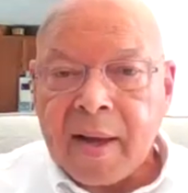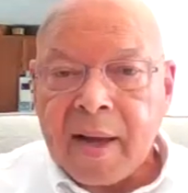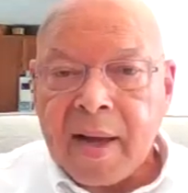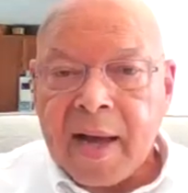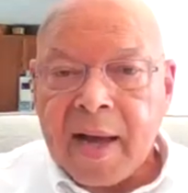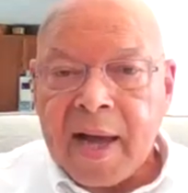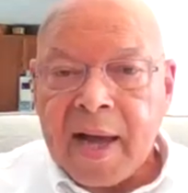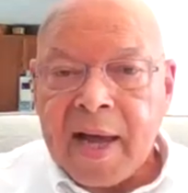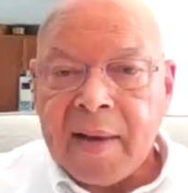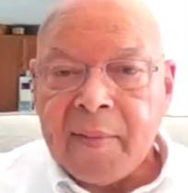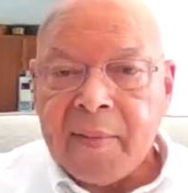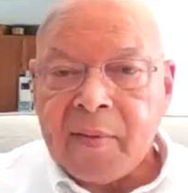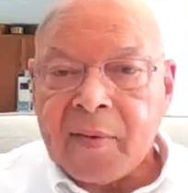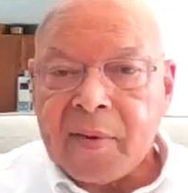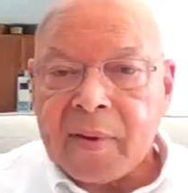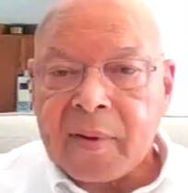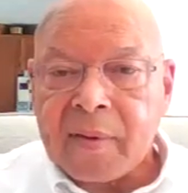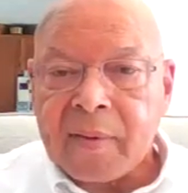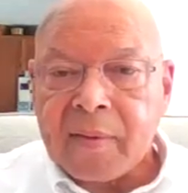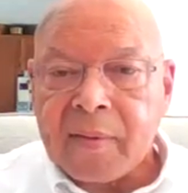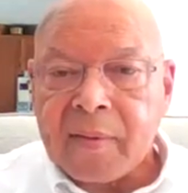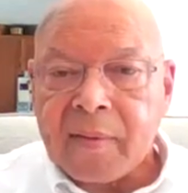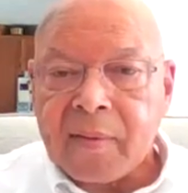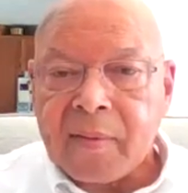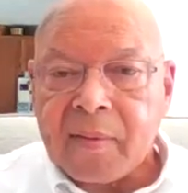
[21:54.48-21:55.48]
I
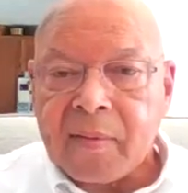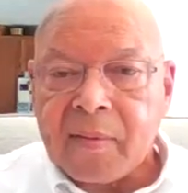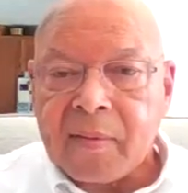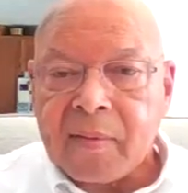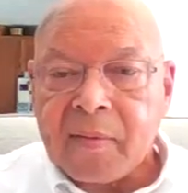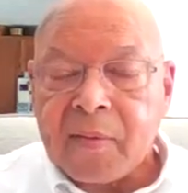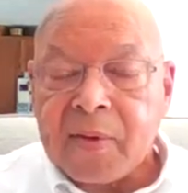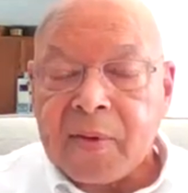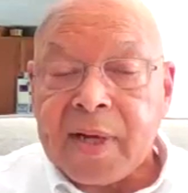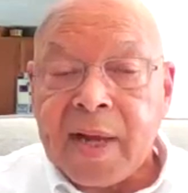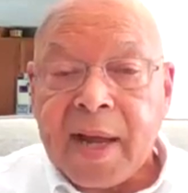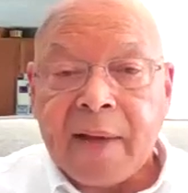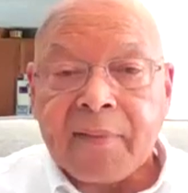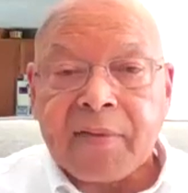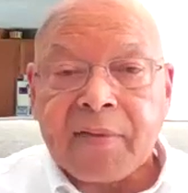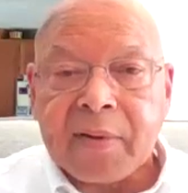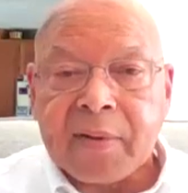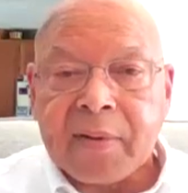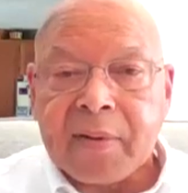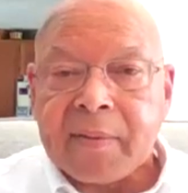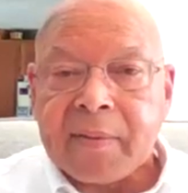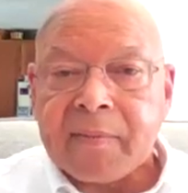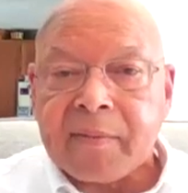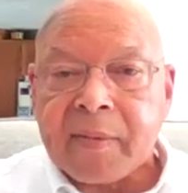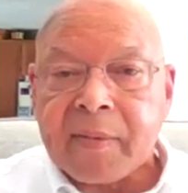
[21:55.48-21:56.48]
would have
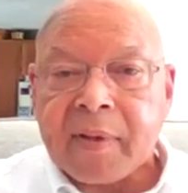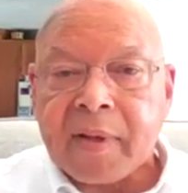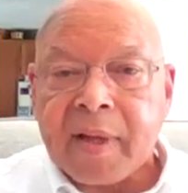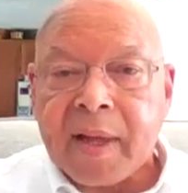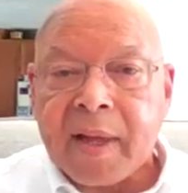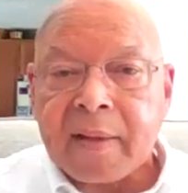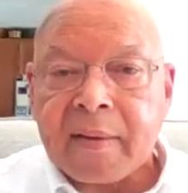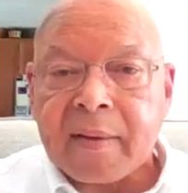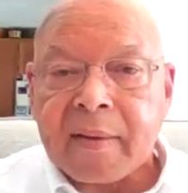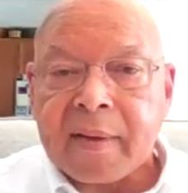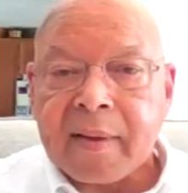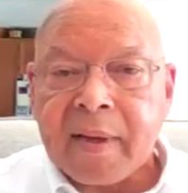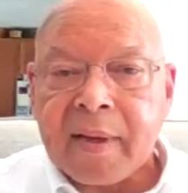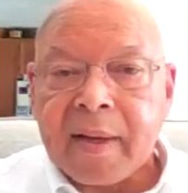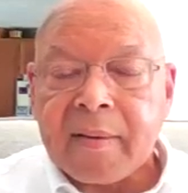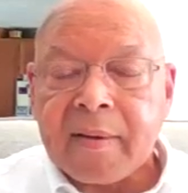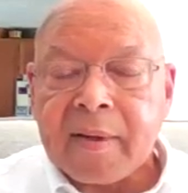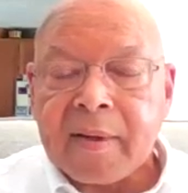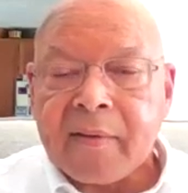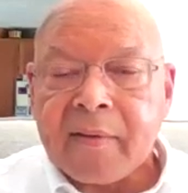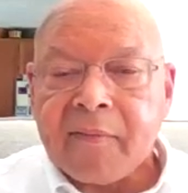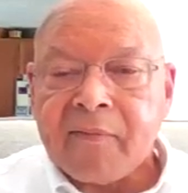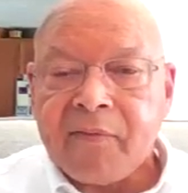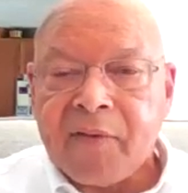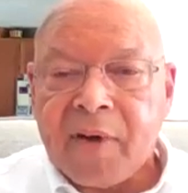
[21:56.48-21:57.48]
to
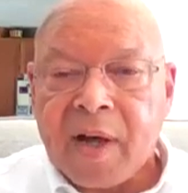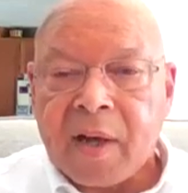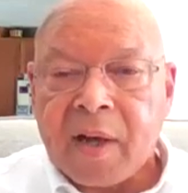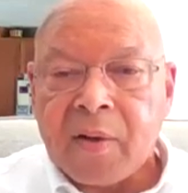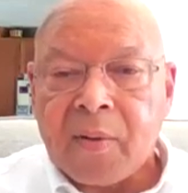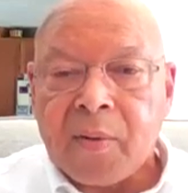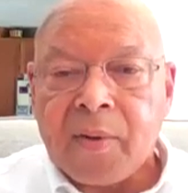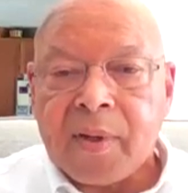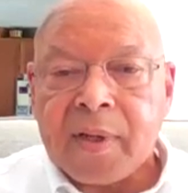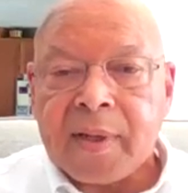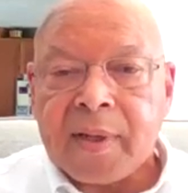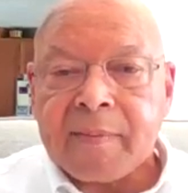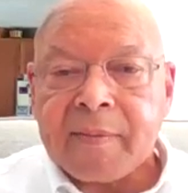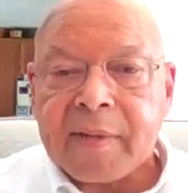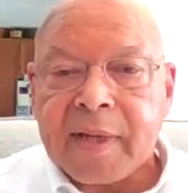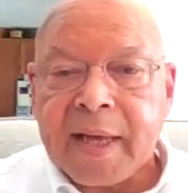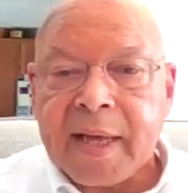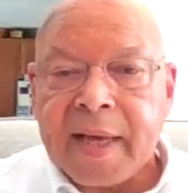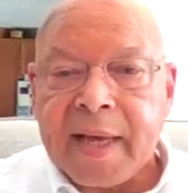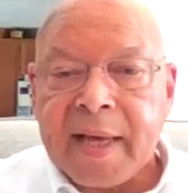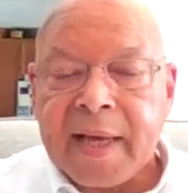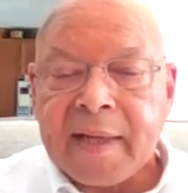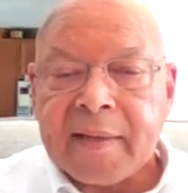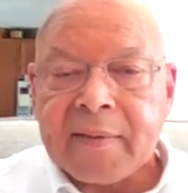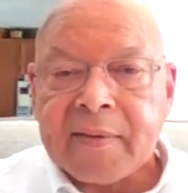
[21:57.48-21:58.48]
follow up,
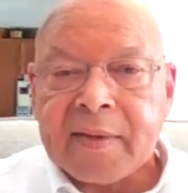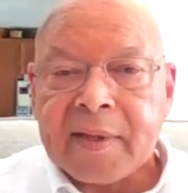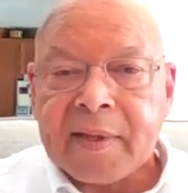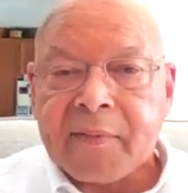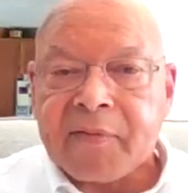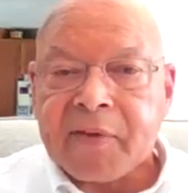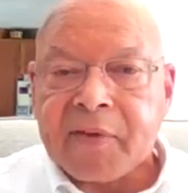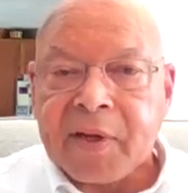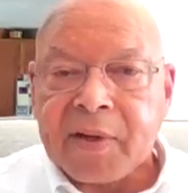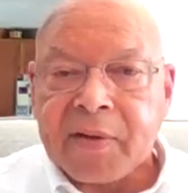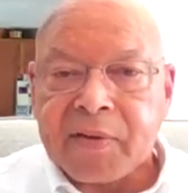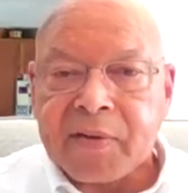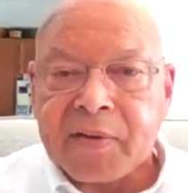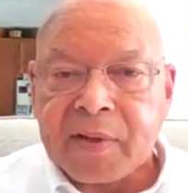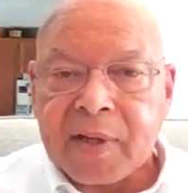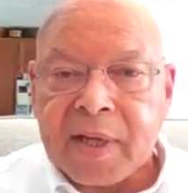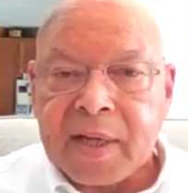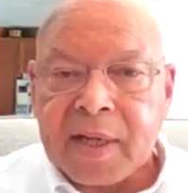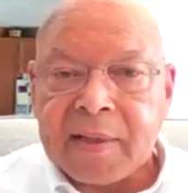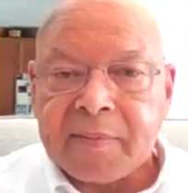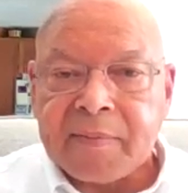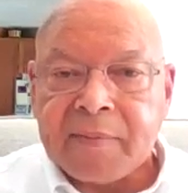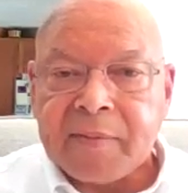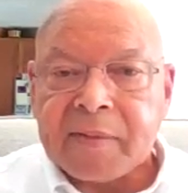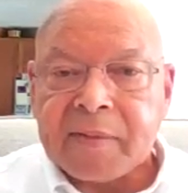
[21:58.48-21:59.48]
and if there's
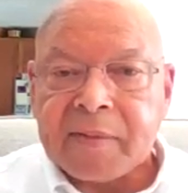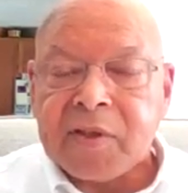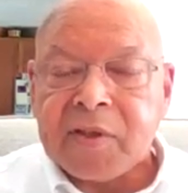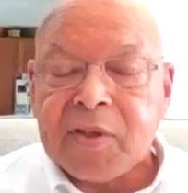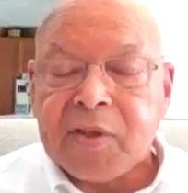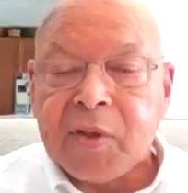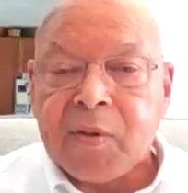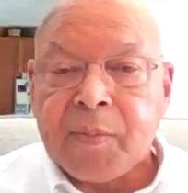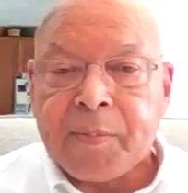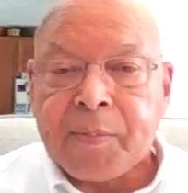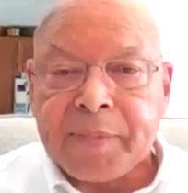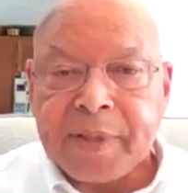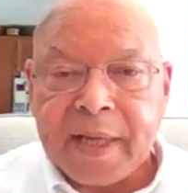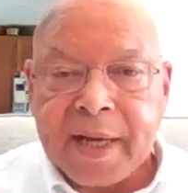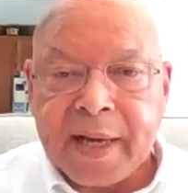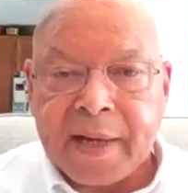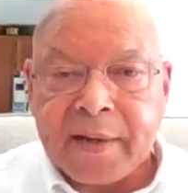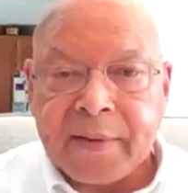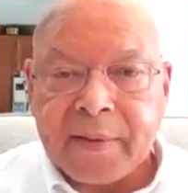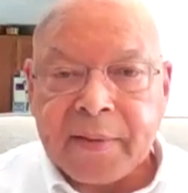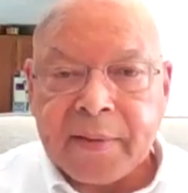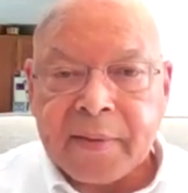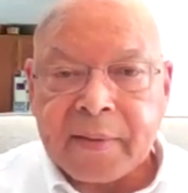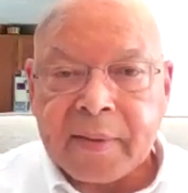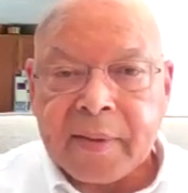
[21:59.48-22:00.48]
a new
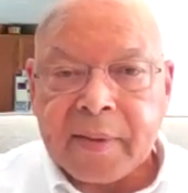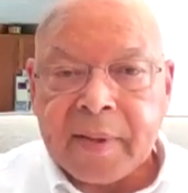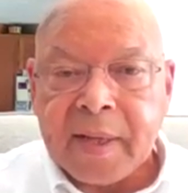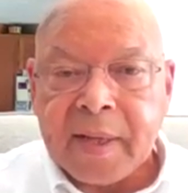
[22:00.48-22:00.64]
planner,